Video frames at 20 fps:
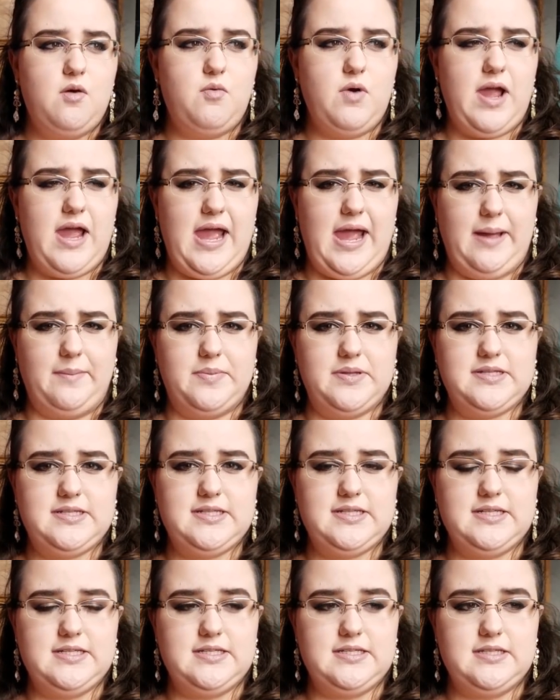what
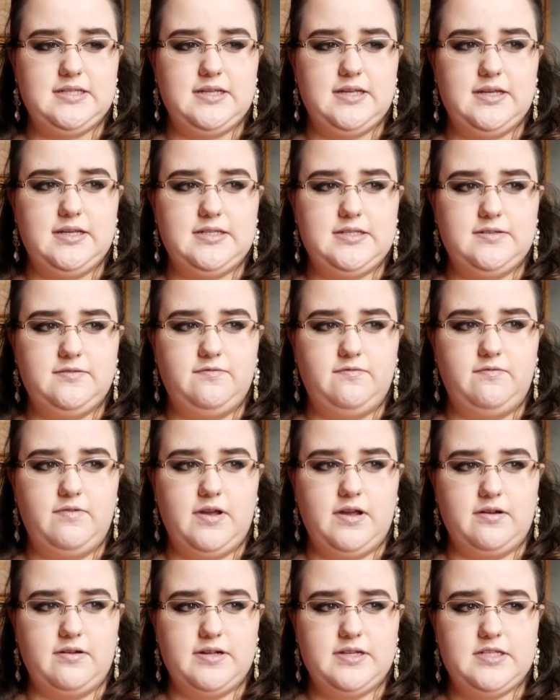happens is it's
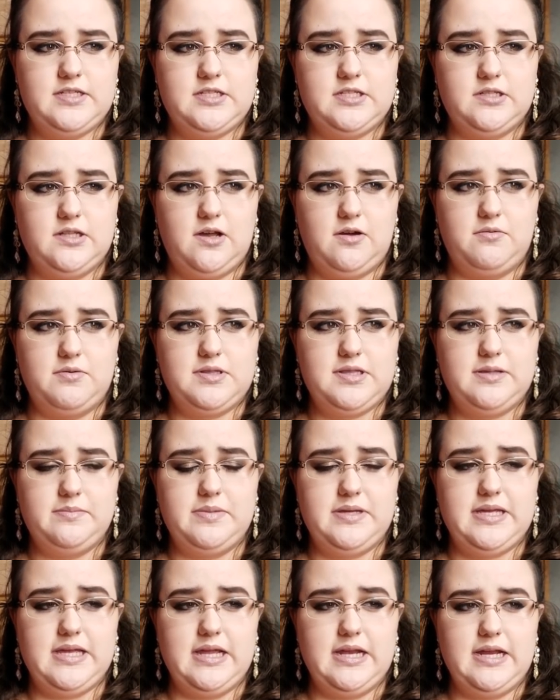very slow at
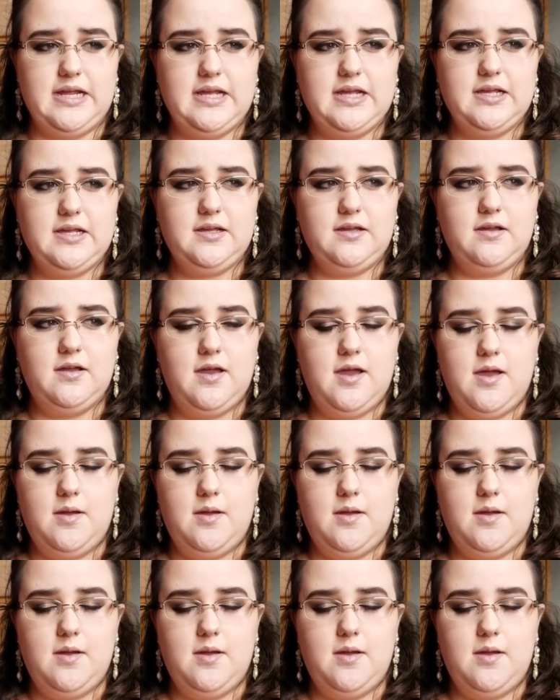the beginning,